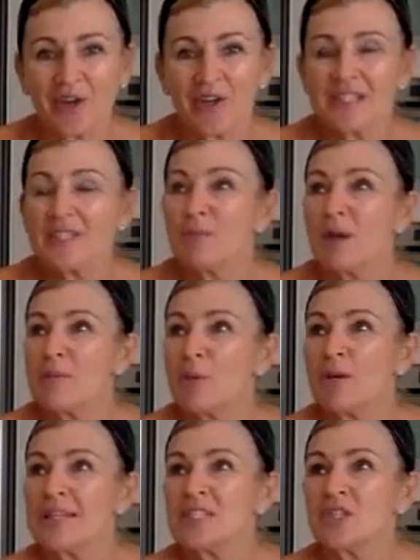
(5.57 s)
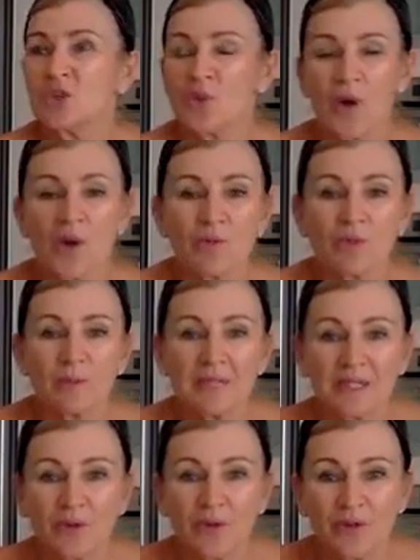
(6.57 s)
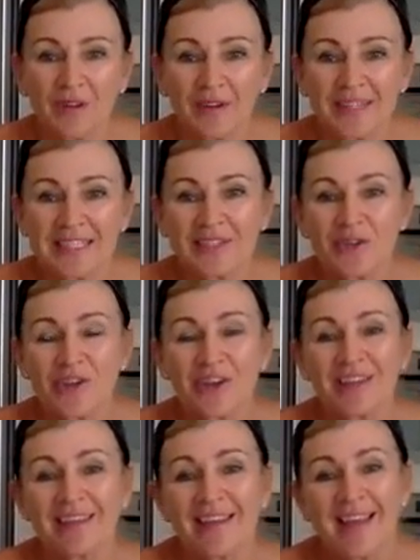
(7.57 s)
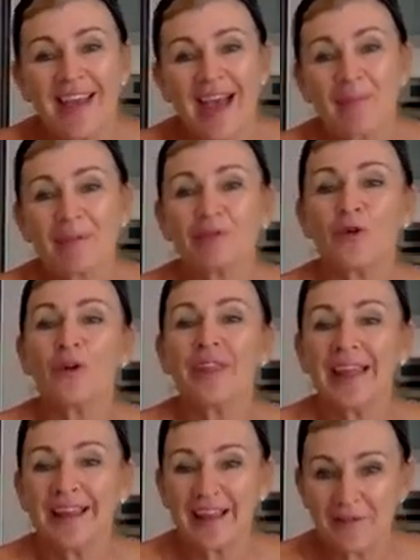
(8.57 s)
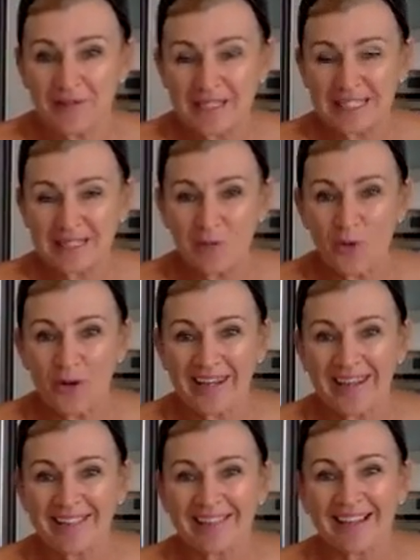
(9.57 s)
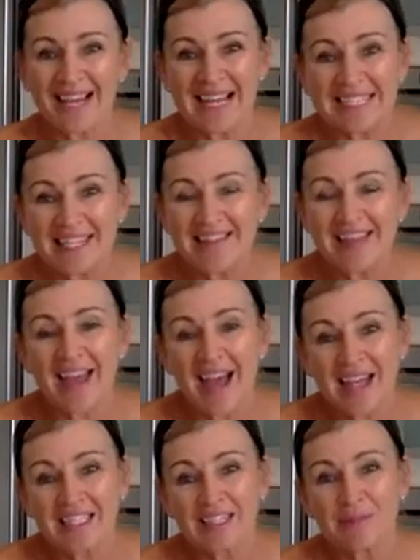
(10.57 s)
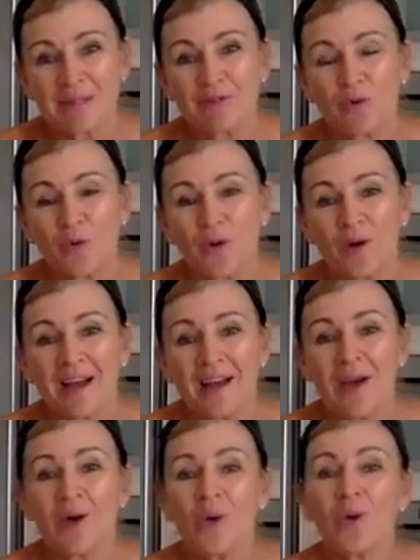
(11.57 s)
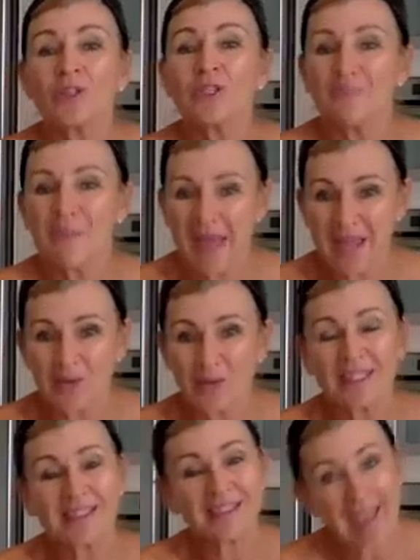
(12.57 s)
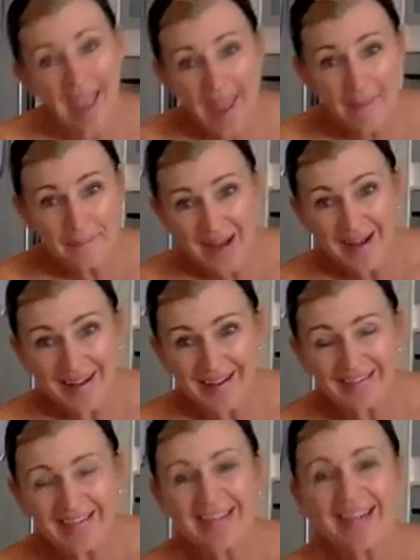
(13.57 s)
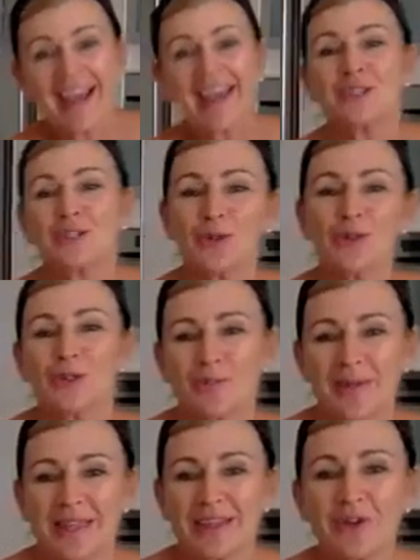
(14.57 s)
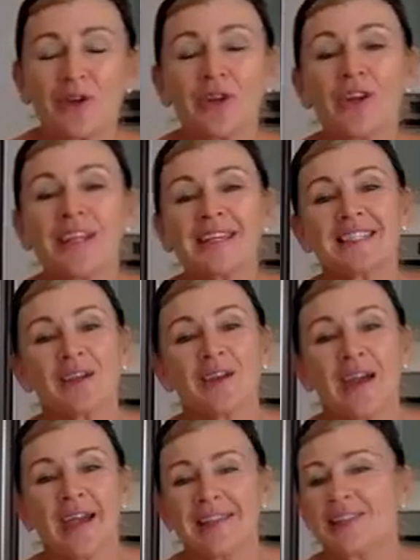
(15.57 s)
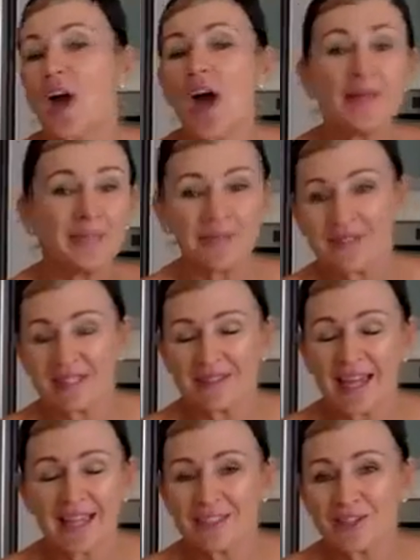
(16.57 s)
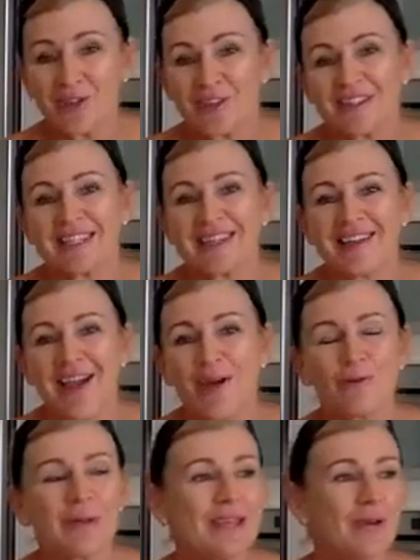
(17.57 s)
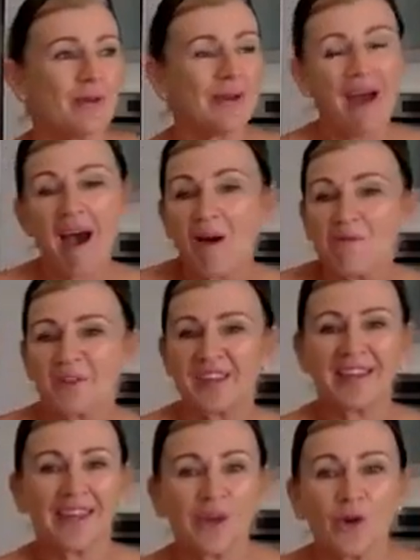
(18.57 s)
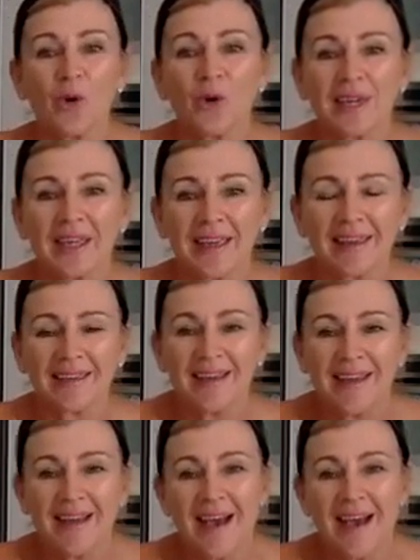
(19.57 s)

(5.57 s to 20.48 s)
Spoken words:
Coast, and my boys are due home from school very soon. And before they left this morning, last thing they asked me for or to make was damper. And it dawned on me that not only is there, in times of some uncertainty, a real comfort in cooking,